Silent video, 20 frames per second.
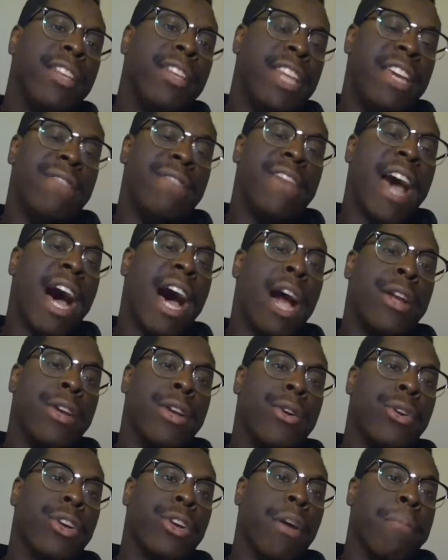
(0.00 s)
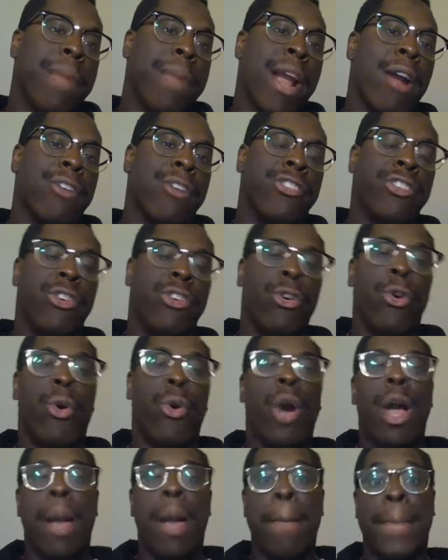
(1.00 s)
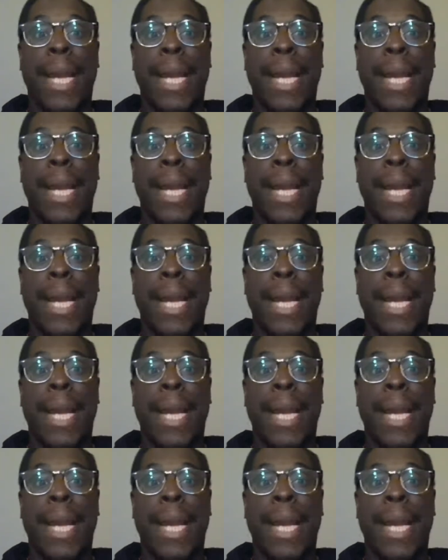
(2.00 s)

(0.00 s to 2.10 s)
devalued compared to